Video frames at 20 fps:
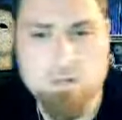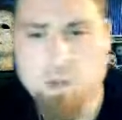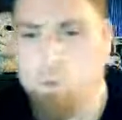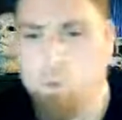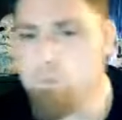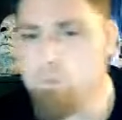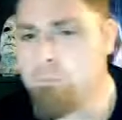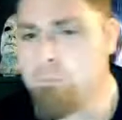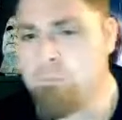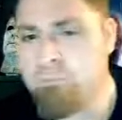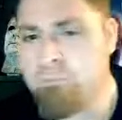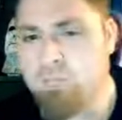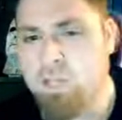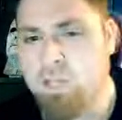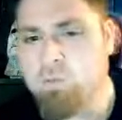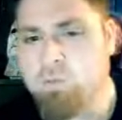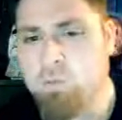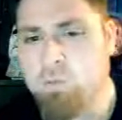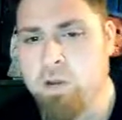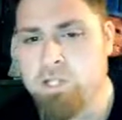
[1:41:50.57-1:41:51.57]
Nope. That
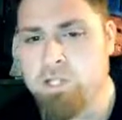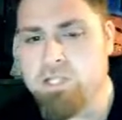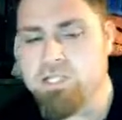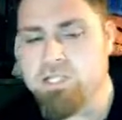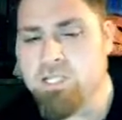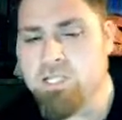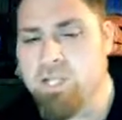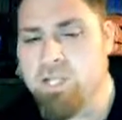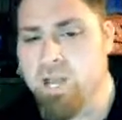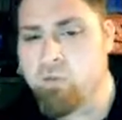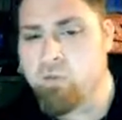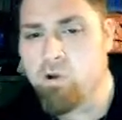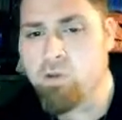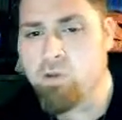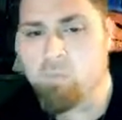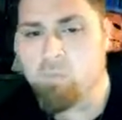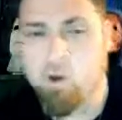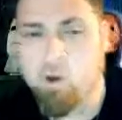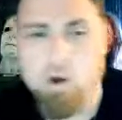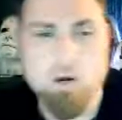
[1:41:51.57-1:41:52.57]
was probably just a
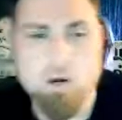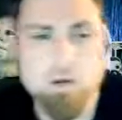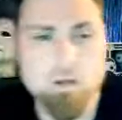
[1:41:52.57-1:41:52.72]
neighborhood bar.